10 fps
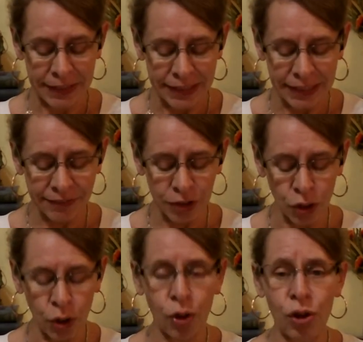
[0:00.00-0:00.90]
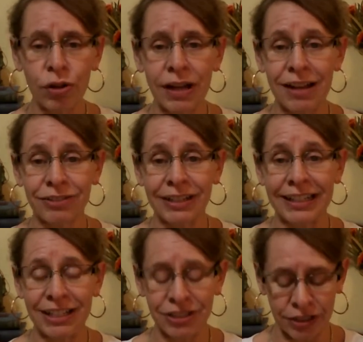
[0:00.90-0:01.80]
even the whole
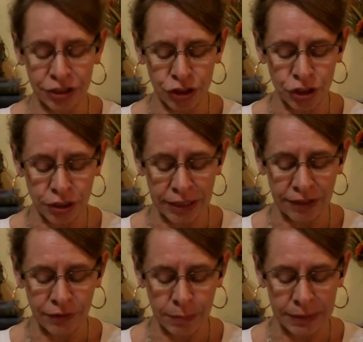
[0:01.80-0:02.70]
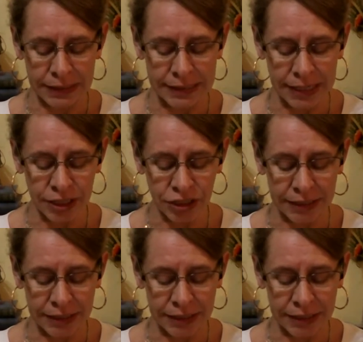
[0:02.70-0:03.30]
congregation, journeyed from Kadesh,